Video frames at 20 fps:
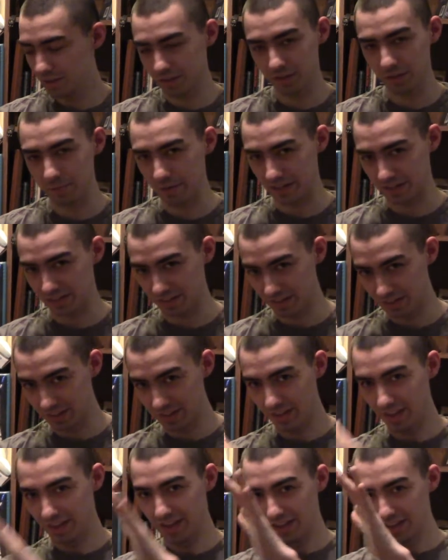get back to this.
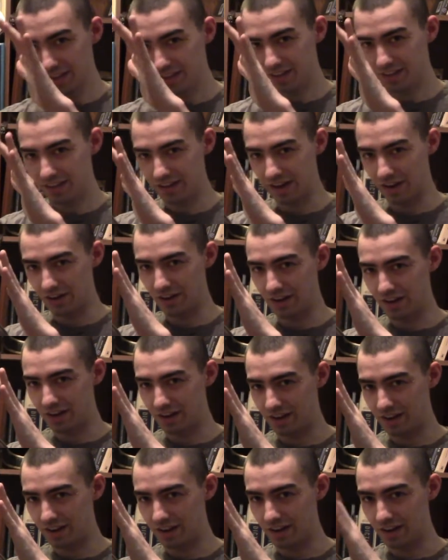Now,
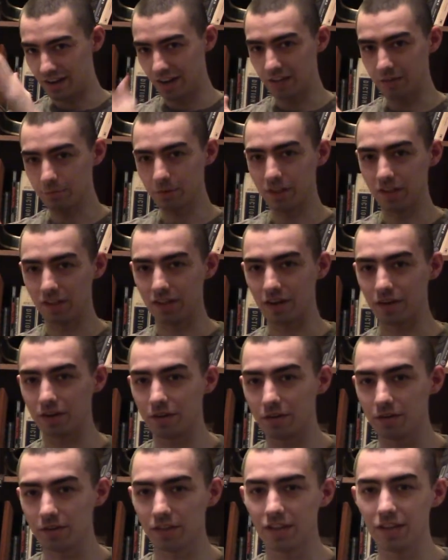I have to put this out
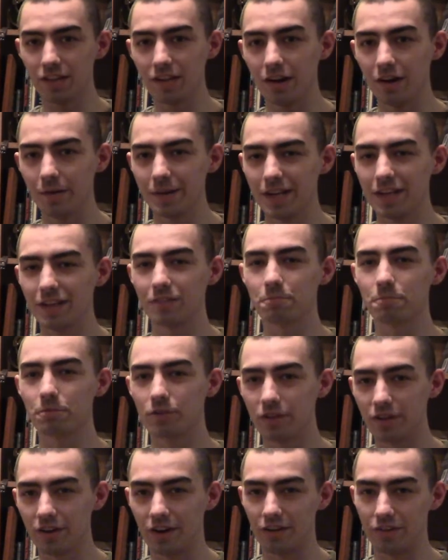here. This helmet is
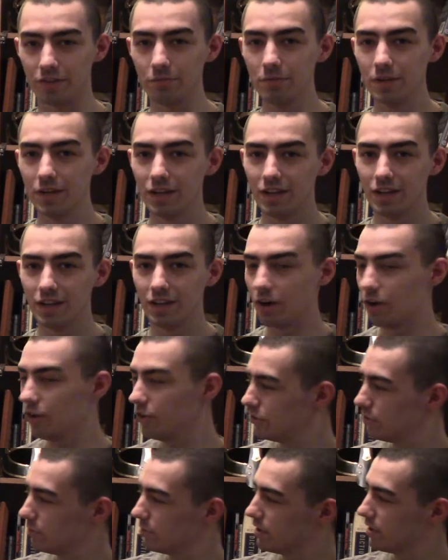pretty awesome.
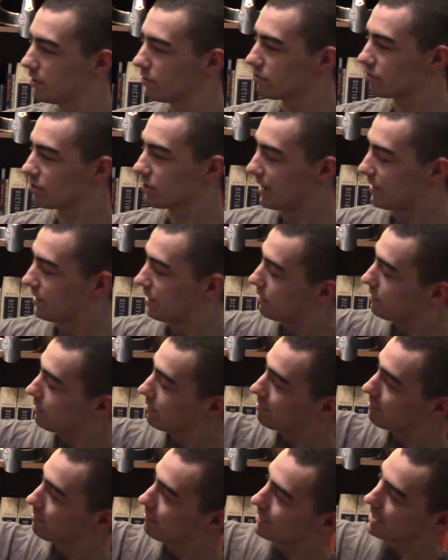Also, another side note,
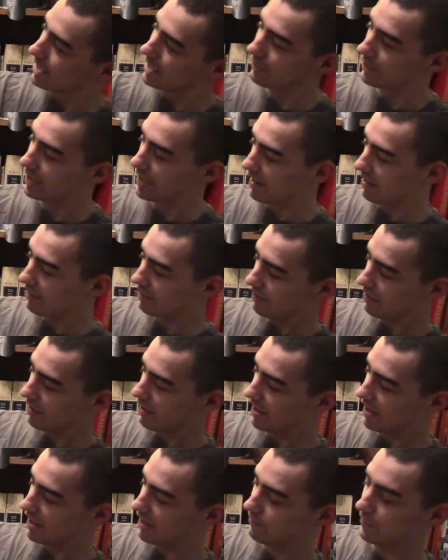it even has
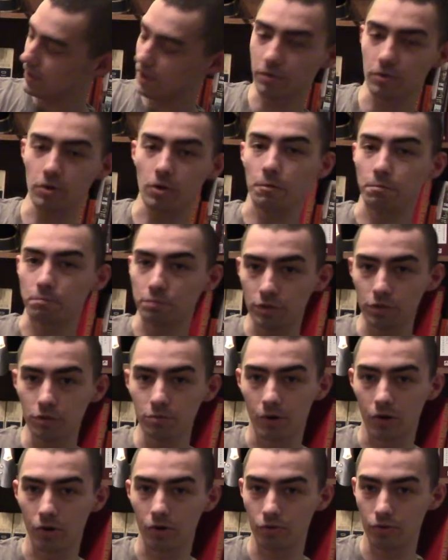a feather or
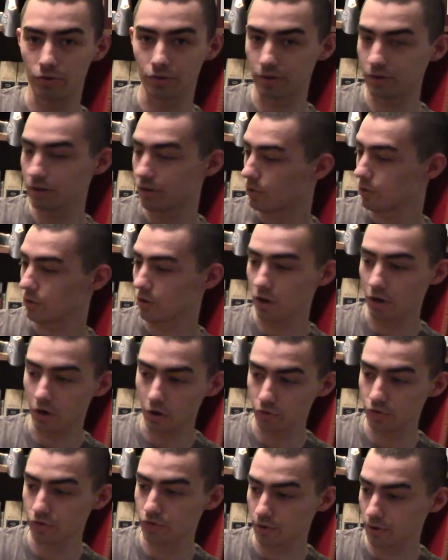plume holder, or
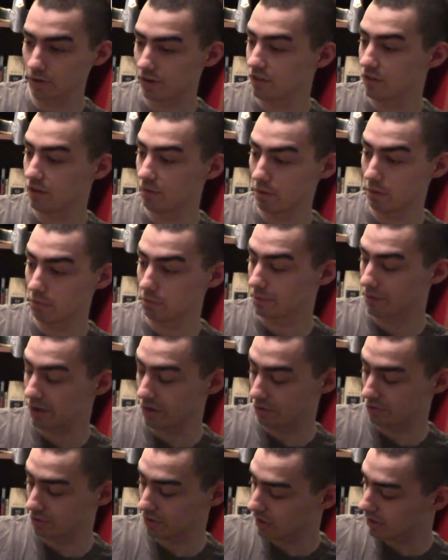holster, as some people
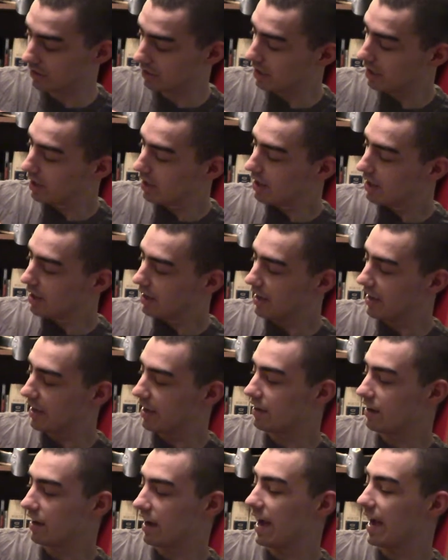pronounce it.
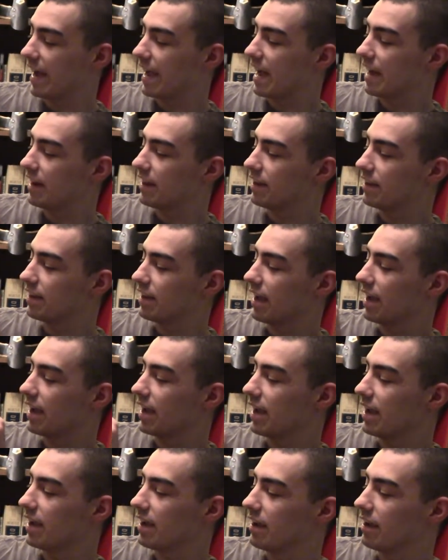And I added
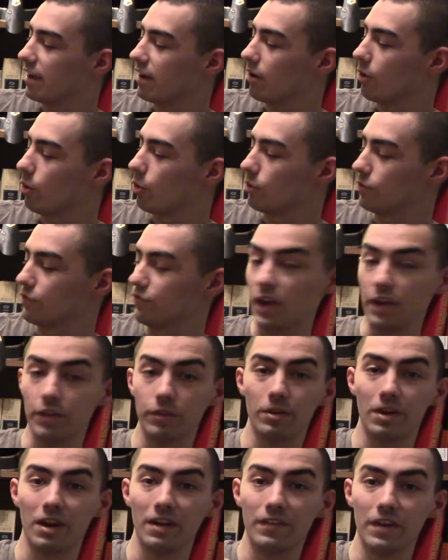a old
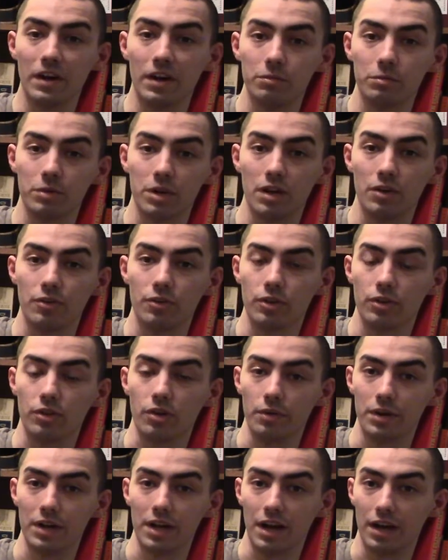feather I found when I was
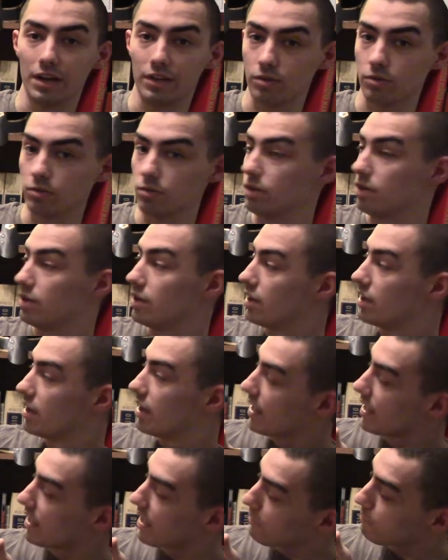going to high school,
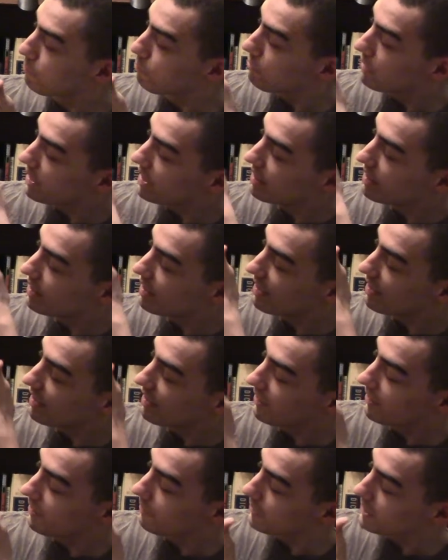and I placed it in
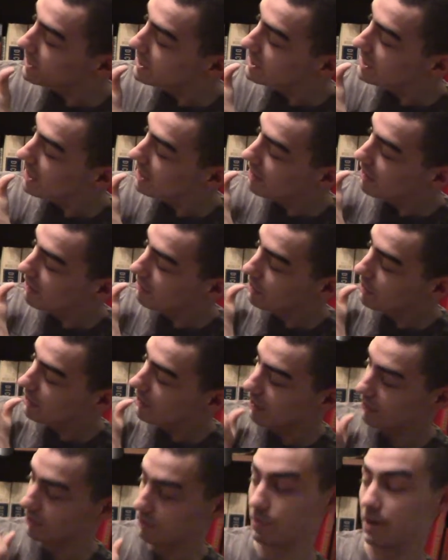here, which this is really
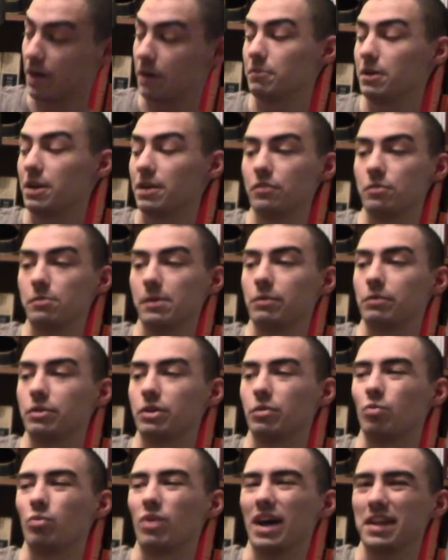awesome. Now, many of you might
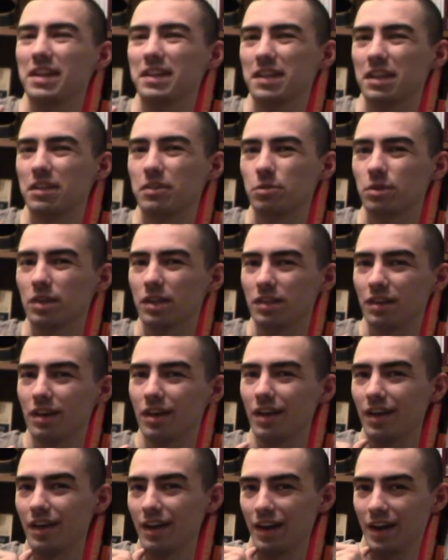wonder, why did they do this?
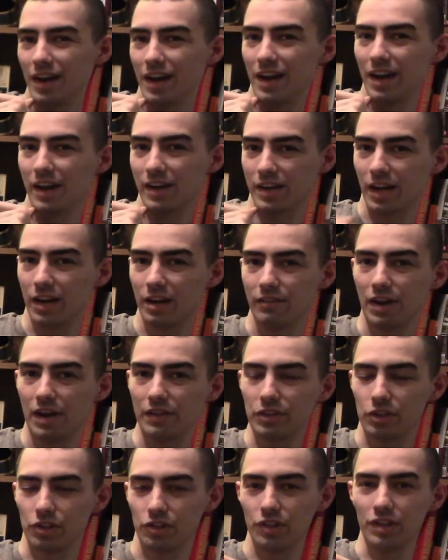Kind of
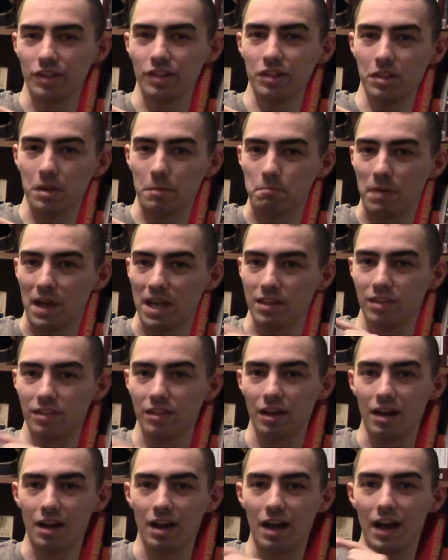obvious. This is the best
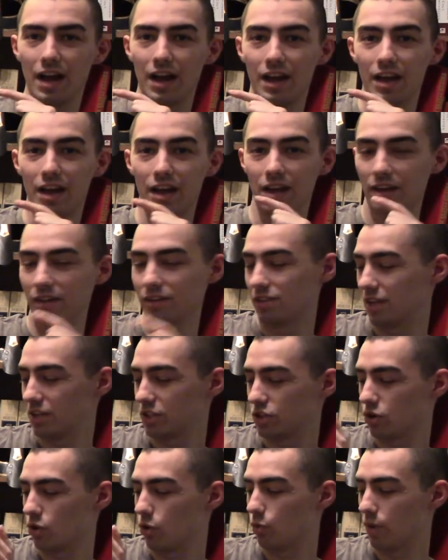
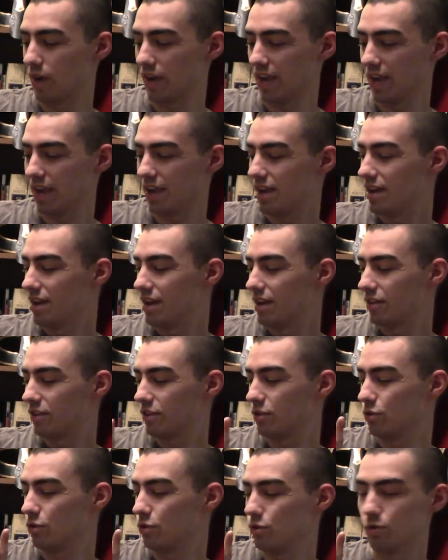logical way
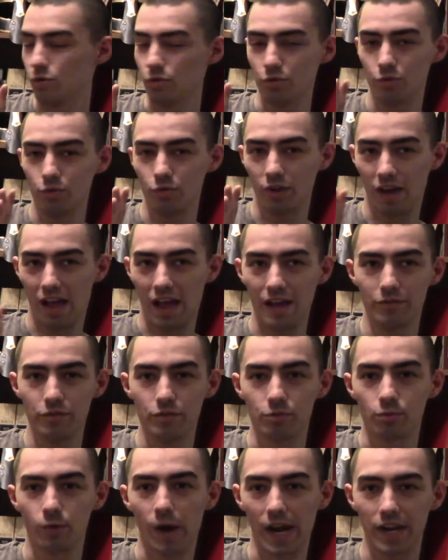to have
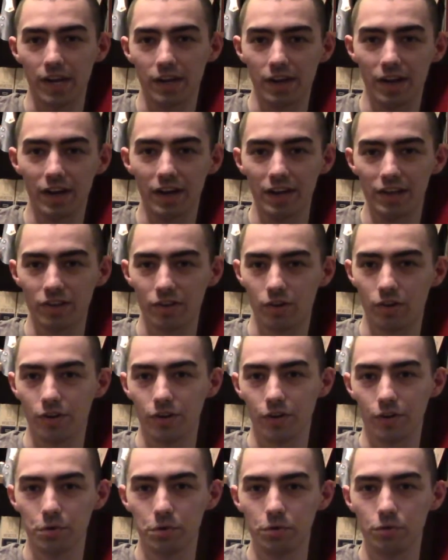you recognize on
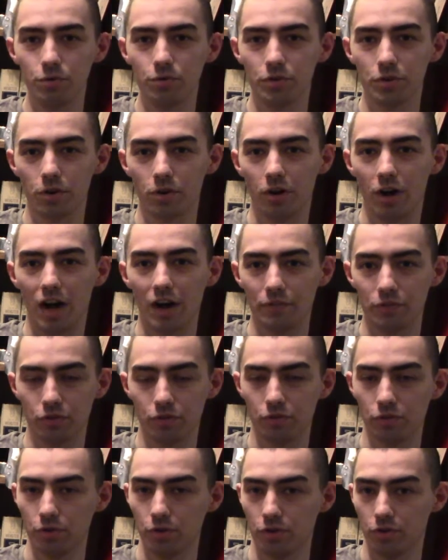who your
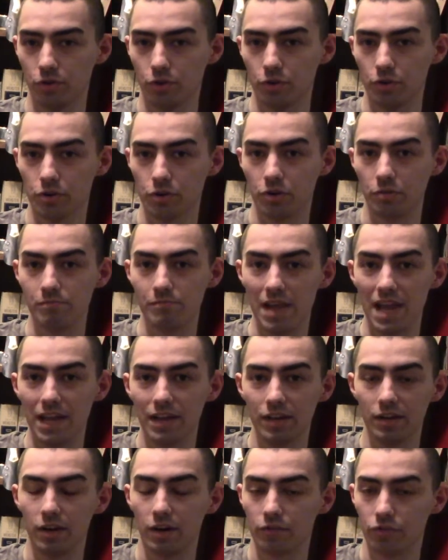officer is, or your
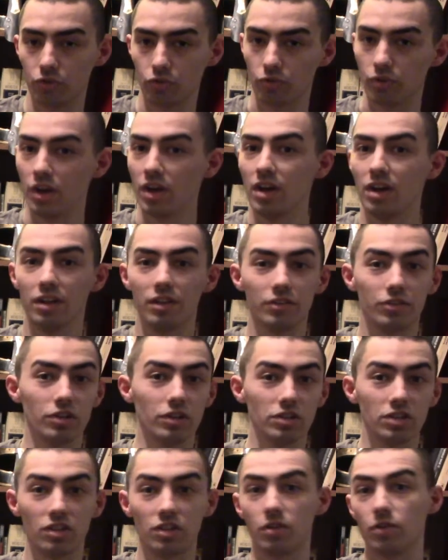commanding officer.
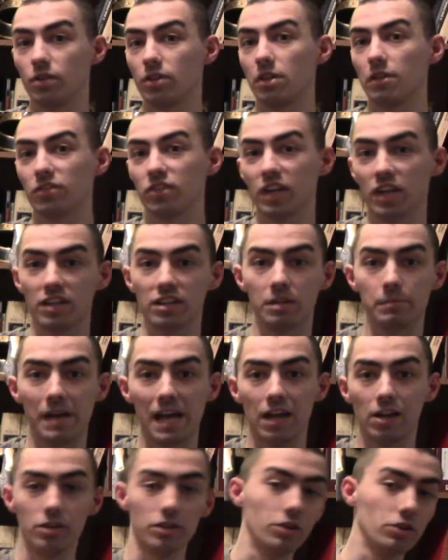Such as you're in the thick of the
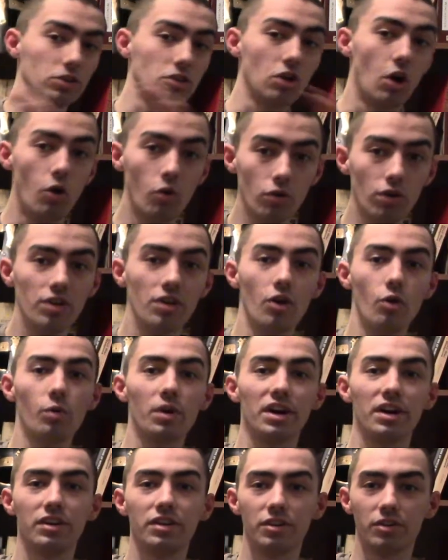battle, you don't know
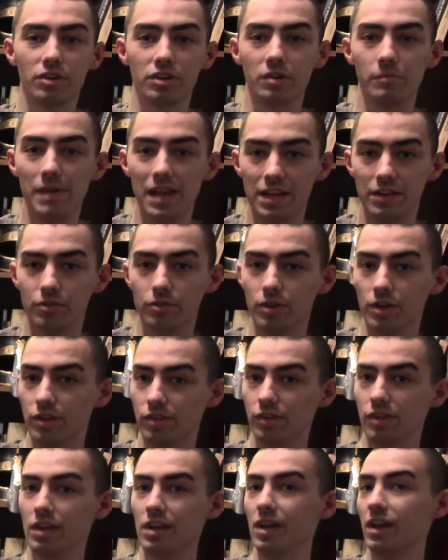where your commander
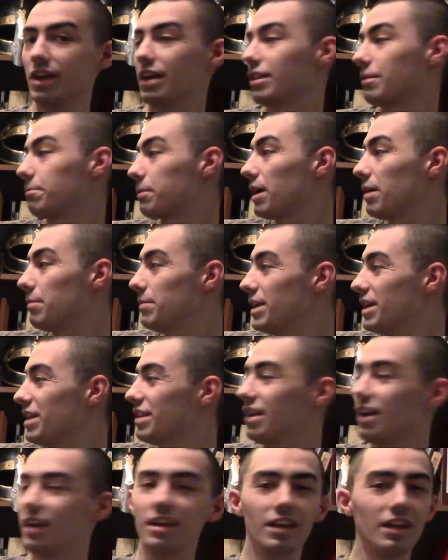is. And the problem
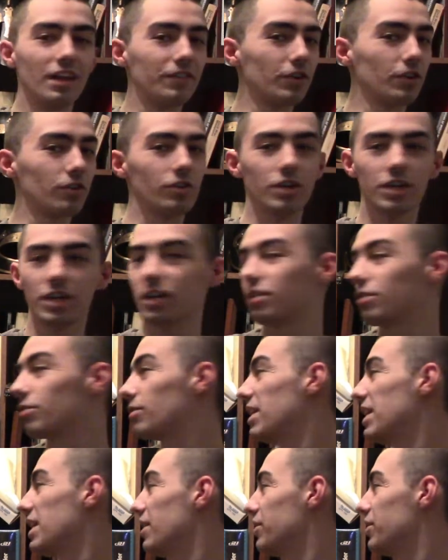is, if you're looking
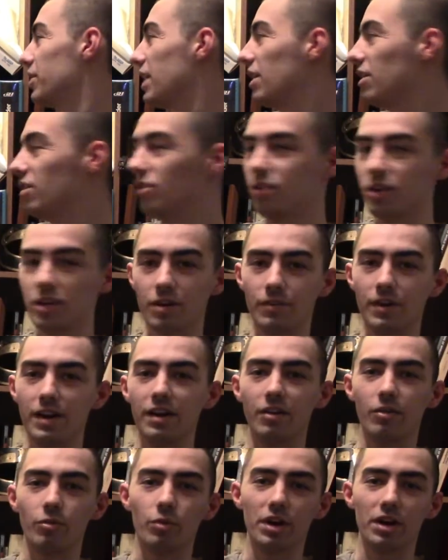around, you gotta look
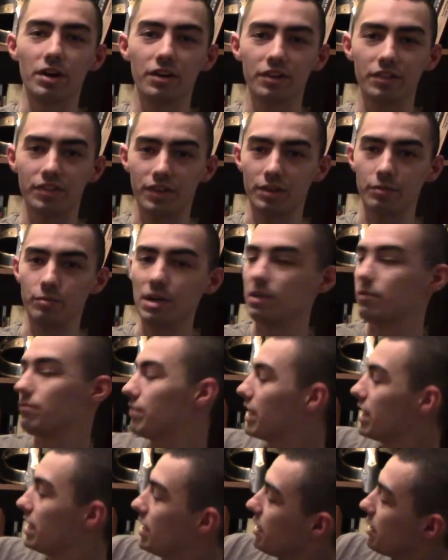around, where is he? Well,
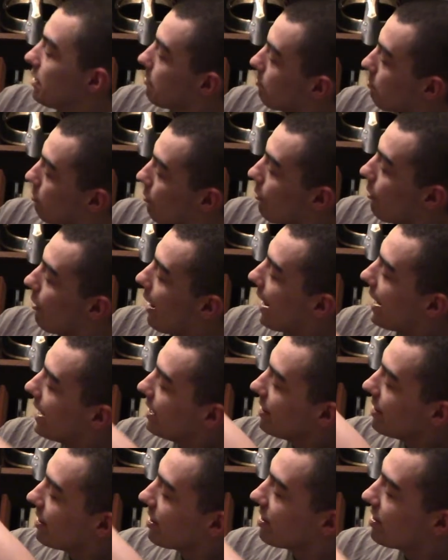they needed
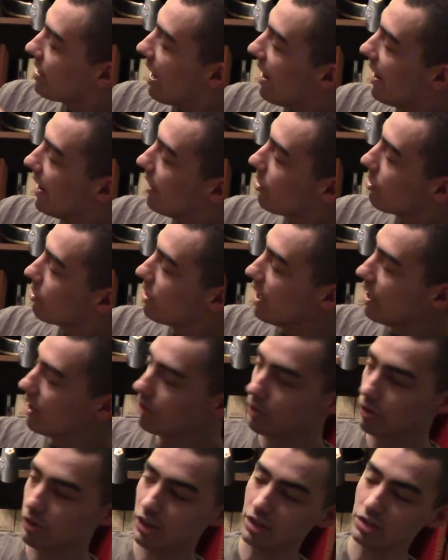bright style
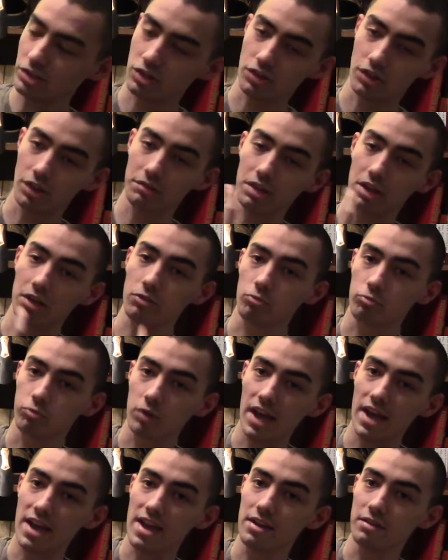colorization, sometimes
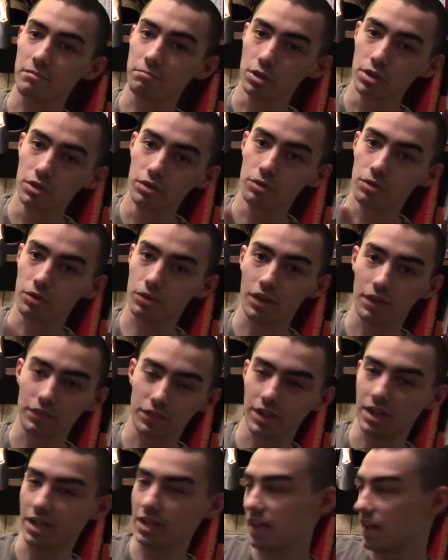red, blue, or
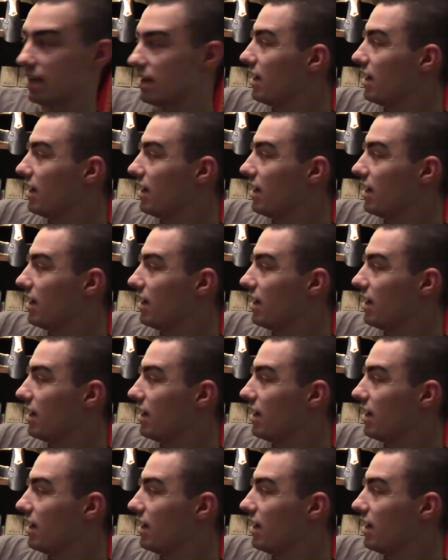something like that,